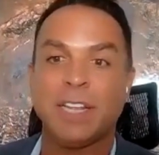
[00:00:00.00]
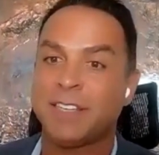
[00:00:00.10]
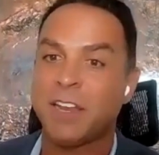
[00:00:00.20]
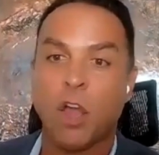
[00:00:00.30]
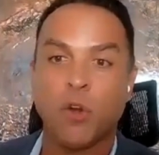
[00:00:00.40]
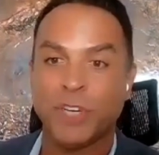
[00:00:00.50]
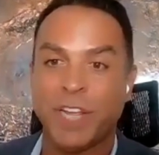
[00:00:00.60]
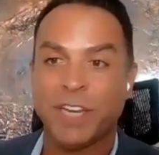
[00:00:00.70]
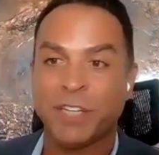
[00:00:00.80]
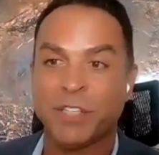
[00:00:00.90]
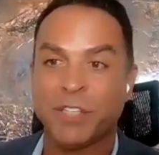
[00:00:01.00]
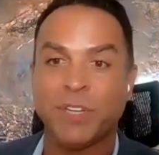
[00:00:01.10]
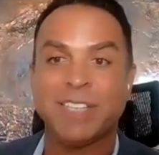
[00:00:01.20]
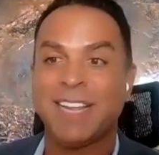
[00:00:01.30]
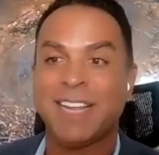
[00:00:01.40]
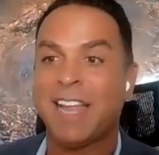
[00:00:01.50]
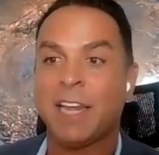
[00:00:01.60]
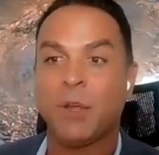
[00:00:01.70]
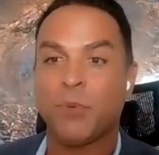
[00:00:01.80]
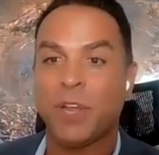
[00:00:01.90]
He is not related to us
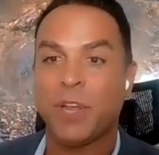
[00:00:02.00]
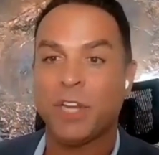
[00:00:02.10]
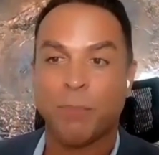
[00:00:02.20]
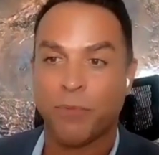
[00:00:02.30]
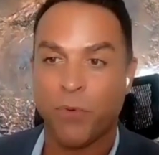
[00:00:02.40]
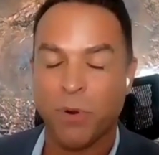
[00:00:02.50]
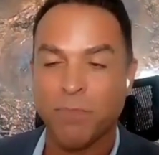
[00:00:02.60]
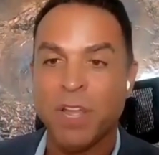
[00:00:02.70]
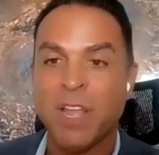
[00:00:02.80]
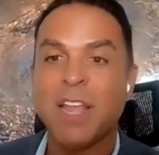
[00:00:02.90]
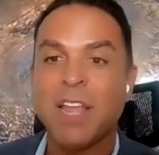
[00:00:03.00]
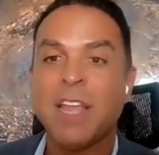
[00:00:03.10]
in any way, shape, or form.